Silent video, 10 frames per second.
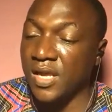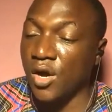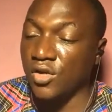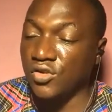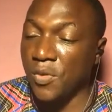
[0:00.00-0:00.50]

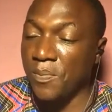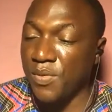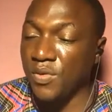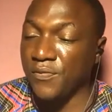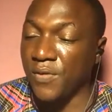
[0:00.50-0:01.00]
also
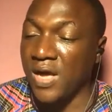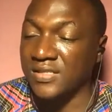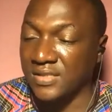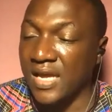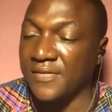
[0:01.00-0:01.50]
build for
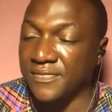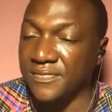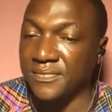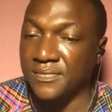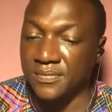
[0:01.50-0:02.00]
ourselves.
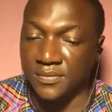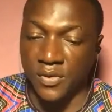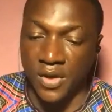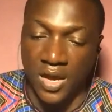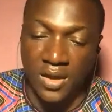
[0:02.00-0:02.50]

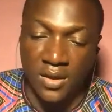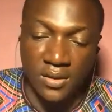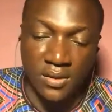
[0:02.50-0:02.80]
Okay?